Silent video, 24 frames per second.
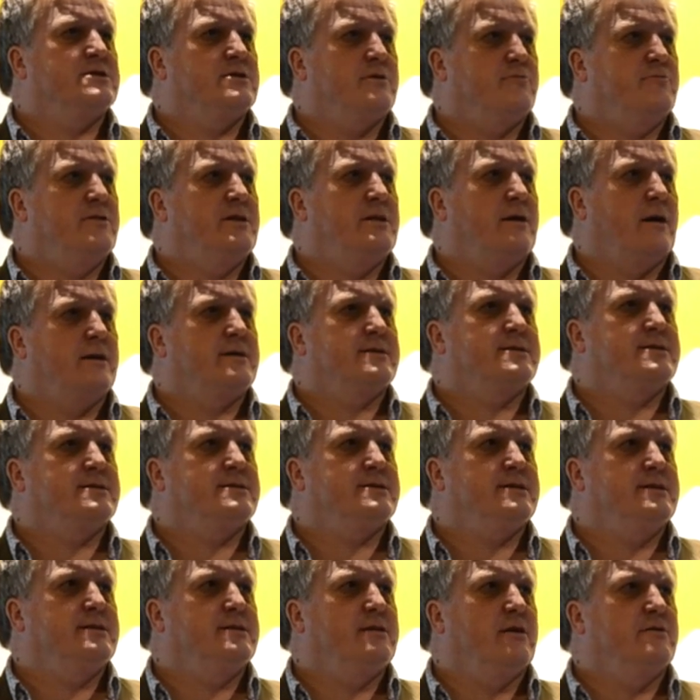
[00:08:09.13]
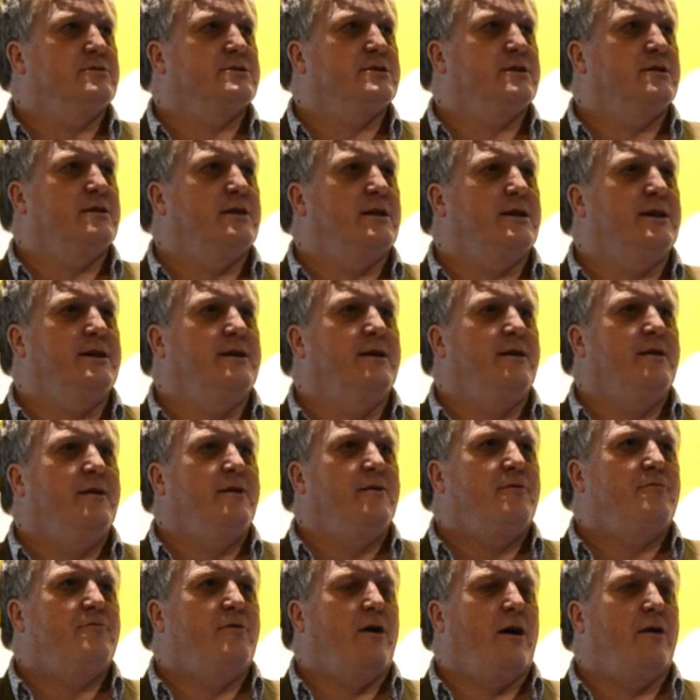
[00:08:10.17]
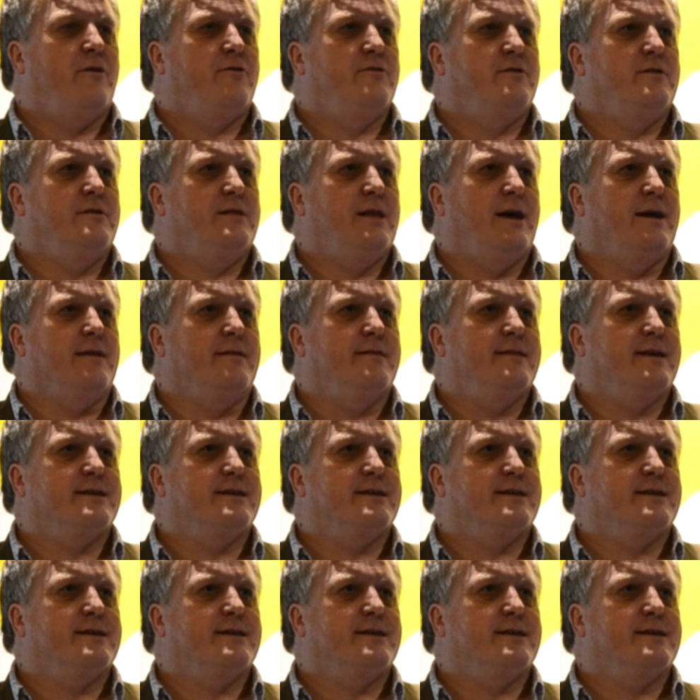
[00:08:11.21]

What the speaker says: so we'd like to see those early rather than late.